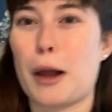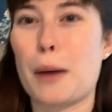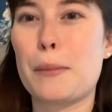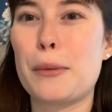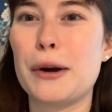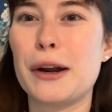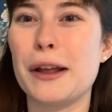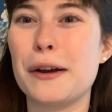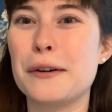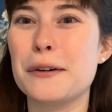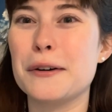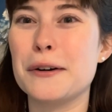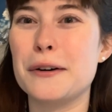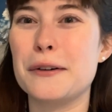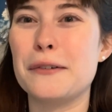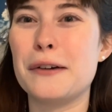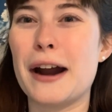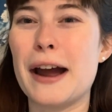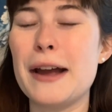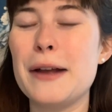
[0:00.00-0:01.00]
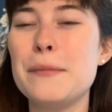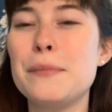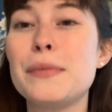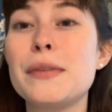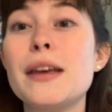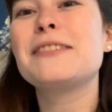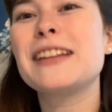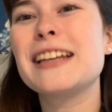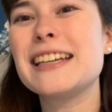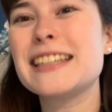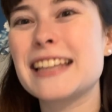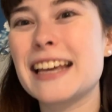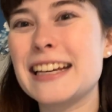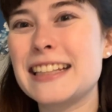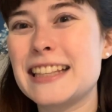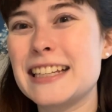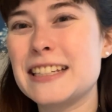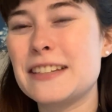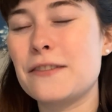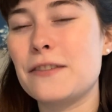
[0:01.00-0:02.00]
Pretty cool, right? Please like
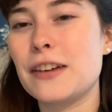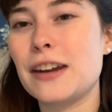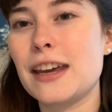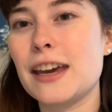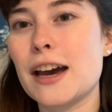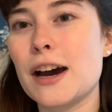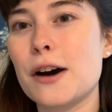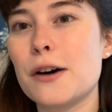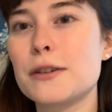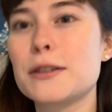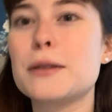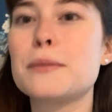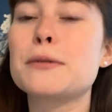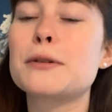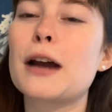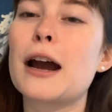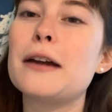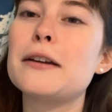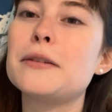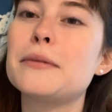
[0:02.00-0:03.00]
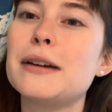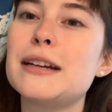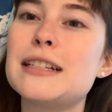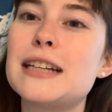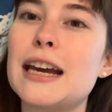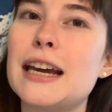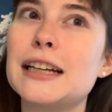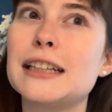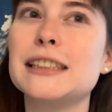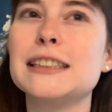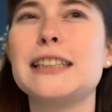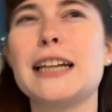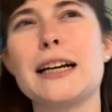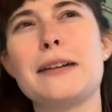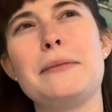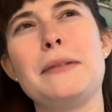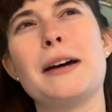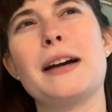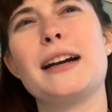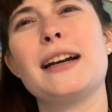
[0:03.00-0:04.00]
this video, subscribe to my channel, check
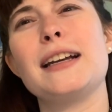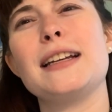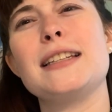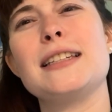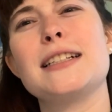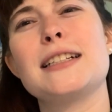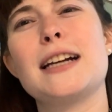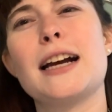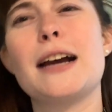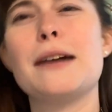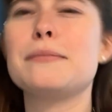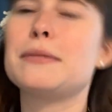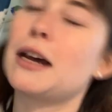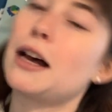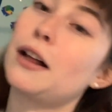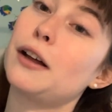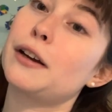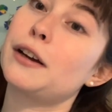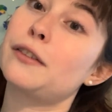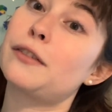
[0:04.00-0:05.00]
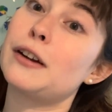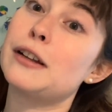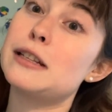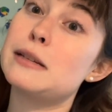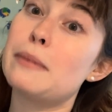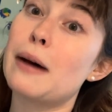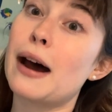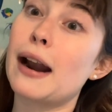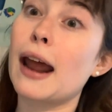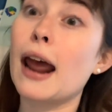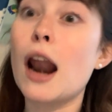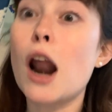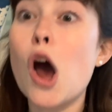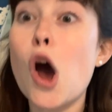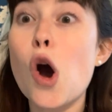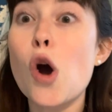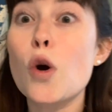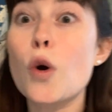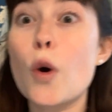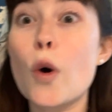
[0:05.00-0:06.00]
me out on Instagram, tell all your friends about it.
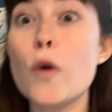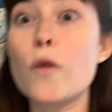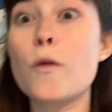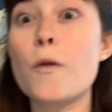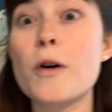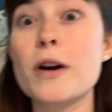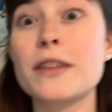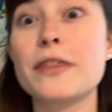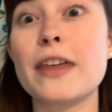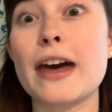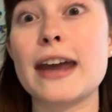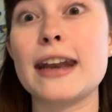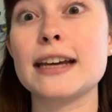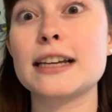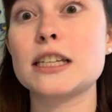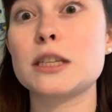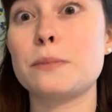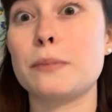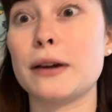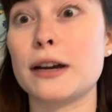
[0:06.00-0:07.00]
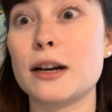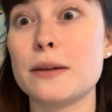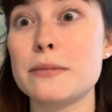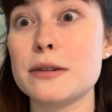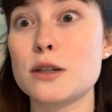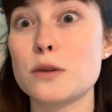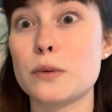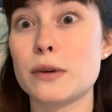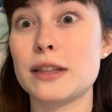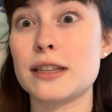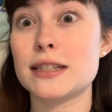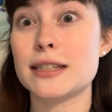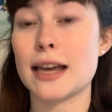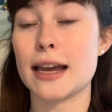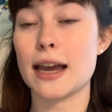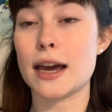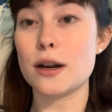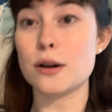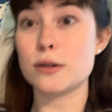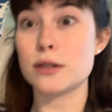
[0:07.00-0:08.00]
Go forth and experiment with
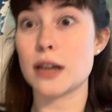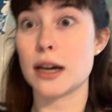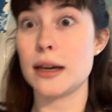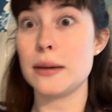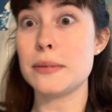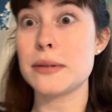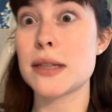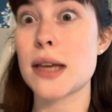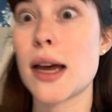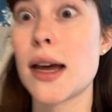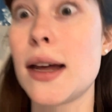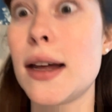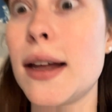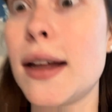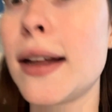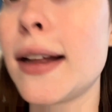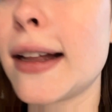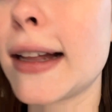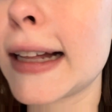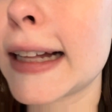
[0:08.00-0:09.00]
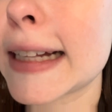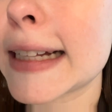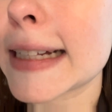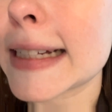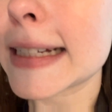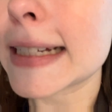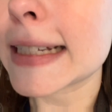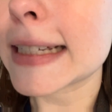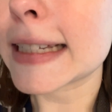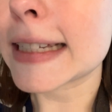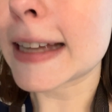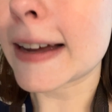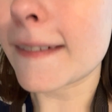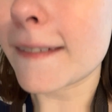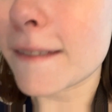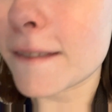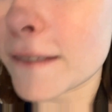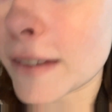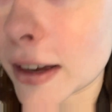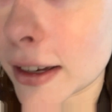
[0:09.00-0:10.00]
cyanotypes. Is that
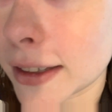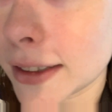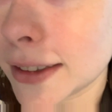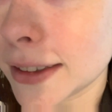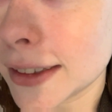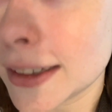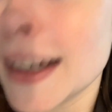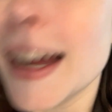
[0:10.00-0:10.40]
fun?